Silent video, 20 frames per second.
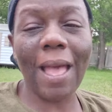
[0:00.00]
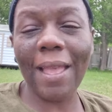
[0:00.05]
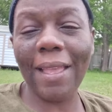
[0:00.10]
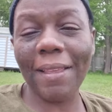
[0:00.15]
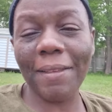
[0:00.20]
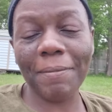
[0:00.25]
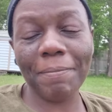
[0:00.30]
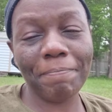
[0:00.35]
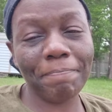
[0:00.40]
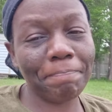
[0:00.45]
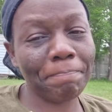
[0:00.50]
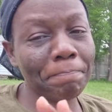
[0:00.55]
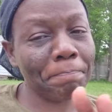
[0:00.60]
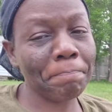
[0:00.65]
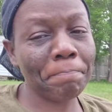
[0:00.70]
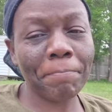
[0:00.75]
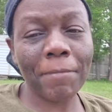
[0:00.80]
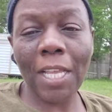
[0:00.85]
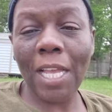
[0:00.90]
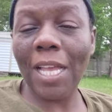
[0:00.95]
like,
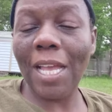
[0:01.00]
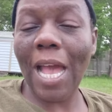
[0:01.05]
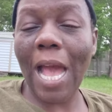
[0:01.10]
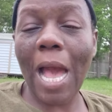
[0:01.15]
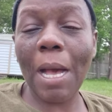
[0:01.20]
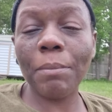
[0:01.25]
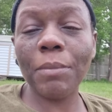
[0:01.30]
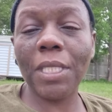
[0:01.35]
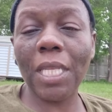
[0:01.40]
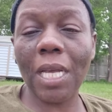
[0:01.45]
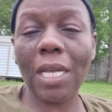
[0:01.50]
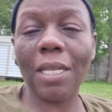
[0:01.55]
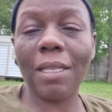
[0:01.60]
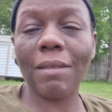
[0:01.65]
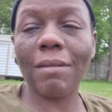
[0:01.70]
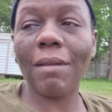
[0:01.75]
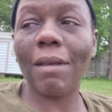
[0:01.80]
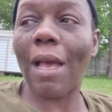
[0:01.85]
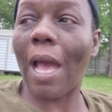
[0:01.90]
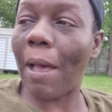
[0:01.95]
I'm
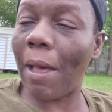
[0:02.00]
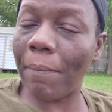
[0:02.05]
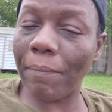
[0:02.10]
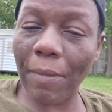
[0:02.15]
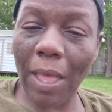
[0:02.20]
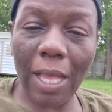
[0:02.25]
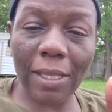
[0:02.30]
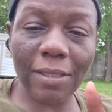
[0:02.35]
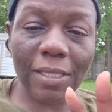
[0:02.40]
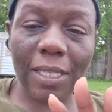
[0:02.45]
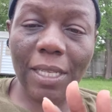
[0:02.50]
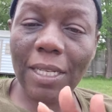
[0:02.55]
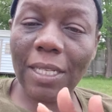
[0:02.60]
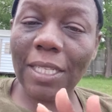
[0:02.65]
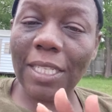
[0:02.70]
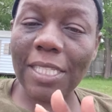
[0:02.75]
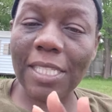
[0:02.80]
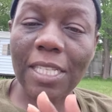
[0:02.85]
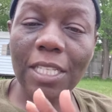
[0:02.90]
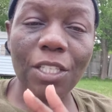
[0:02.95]
done. I'm, I
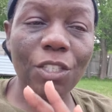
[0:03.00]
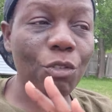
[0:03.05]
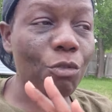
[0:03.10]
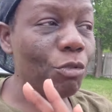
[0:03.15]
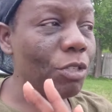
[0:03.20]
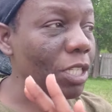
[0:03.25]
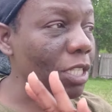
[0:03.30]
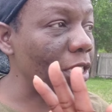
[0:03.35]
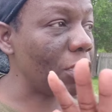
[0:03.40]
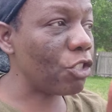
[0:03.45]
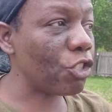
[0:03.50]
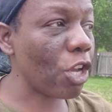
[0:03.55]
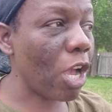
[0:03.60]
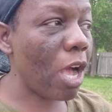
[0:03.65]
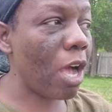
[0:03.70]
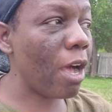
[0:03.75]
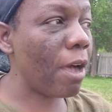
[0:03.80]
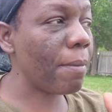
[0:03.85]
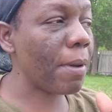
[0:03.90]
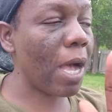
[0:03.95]
said, listen, you did the
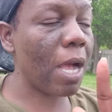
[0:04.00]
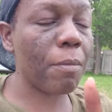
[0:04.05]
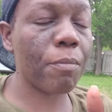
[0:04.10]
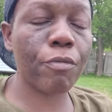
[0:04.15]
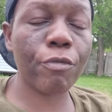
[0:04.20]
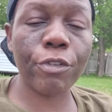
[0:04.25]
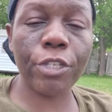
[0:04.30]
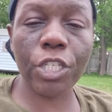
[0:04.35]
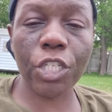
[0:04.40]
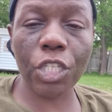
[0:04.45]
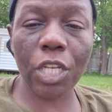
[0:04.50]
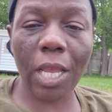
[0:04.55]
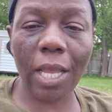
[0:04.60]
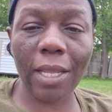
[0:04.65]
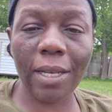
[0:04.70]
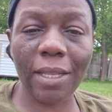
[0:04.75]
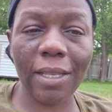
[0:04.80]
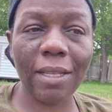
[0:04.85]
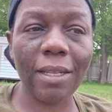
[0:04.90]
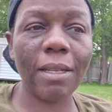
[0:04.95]
job. I
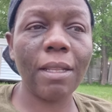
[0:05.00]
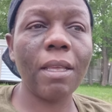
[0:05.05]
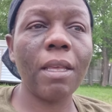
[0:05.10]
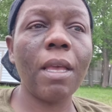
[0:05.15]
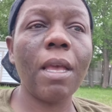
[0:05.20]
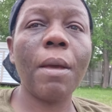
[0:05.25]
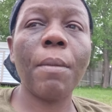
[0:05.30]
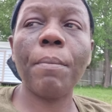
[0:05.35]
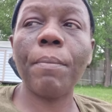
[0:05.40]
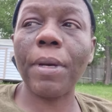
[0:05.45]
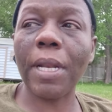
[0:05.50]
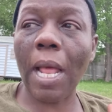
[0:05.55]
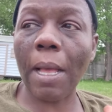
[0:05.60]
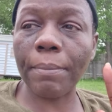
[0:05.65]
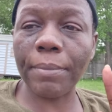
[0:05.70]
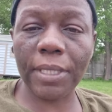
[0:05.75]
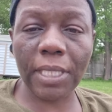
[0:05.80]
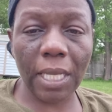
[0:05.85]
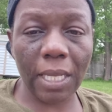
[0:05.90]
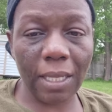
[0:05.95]
appreciate it, but
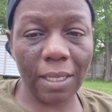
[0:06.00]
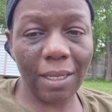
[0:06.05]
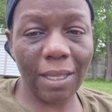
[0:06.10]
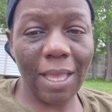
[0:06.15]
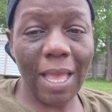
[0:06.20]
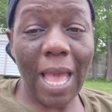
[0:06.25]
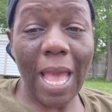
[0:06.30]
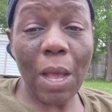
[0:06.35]
I'm done.